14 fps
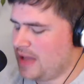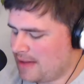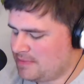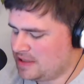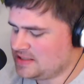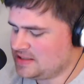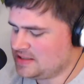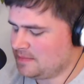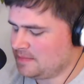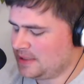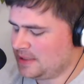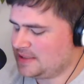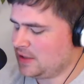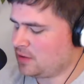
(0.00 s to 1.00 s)
This is a
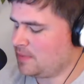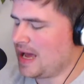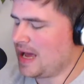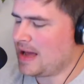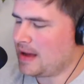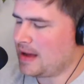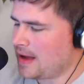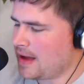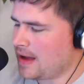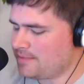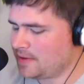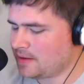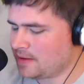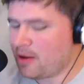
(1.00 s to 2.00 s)
big deal to me. I've
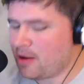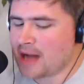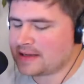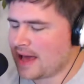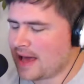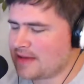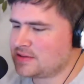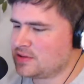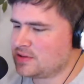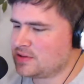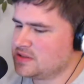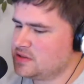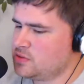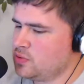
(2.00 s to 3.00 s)
been a podcaster
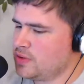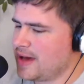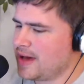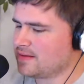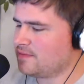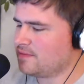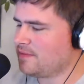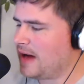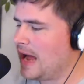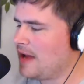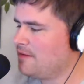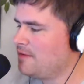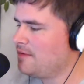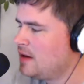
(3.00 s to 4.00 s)
since
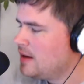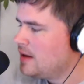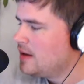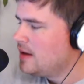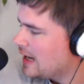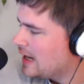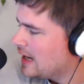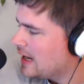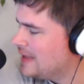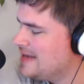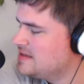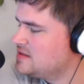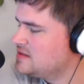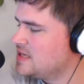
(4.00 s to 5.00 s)
2005. And I'm glad
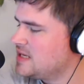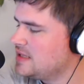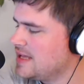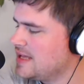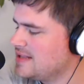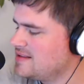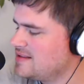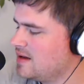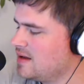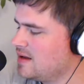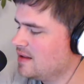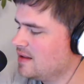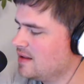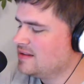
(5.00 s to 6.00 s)
to see that
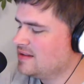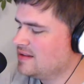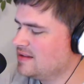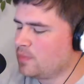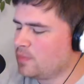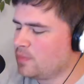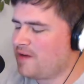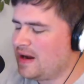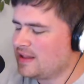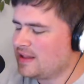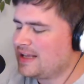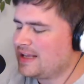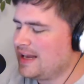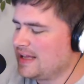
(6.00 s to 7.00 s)
we're finally
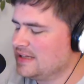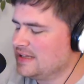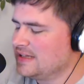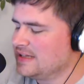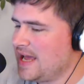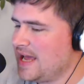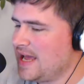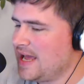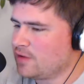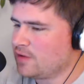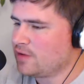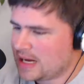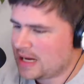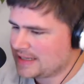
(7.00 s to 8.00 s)
getting a day for us
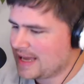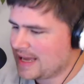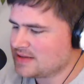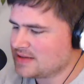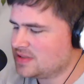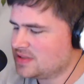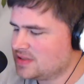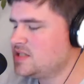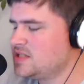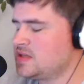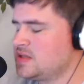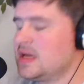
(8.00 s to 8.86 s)
podcasters, not just